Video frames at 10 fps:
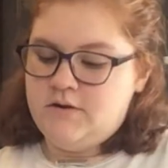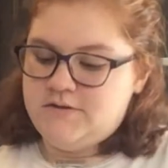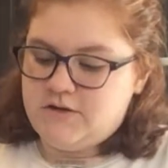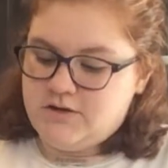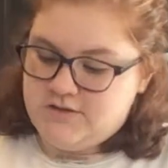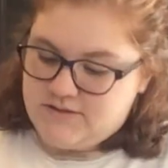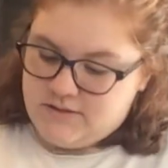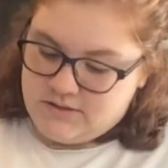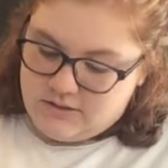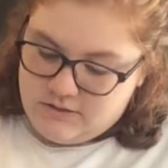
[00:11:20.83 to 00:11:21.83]
So you're just
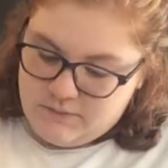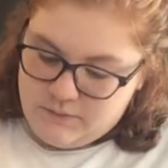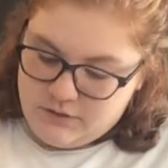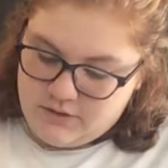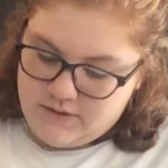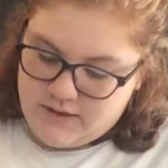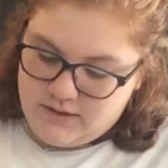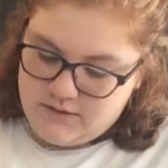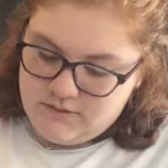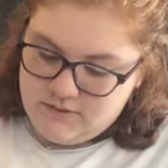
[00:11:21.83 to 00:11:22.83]
going to pour that
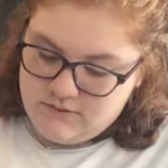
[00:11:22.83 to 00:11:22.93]
in,